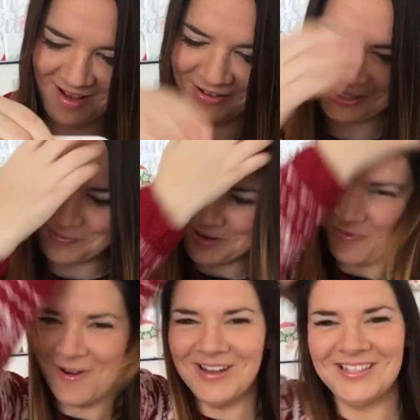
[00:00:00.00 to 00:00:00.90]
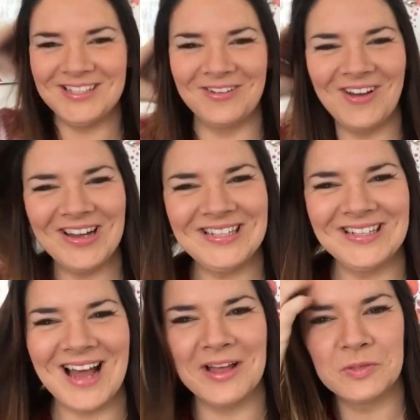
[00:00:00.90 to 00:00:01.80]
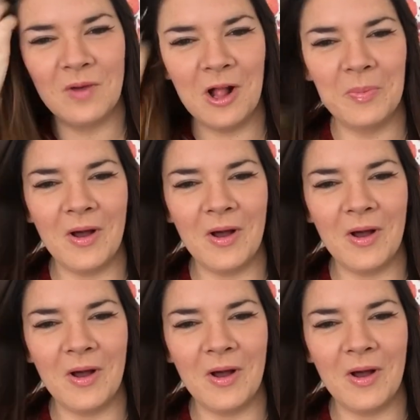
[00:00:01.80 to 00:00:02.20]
Oh, I just put the prices on. I did that as well,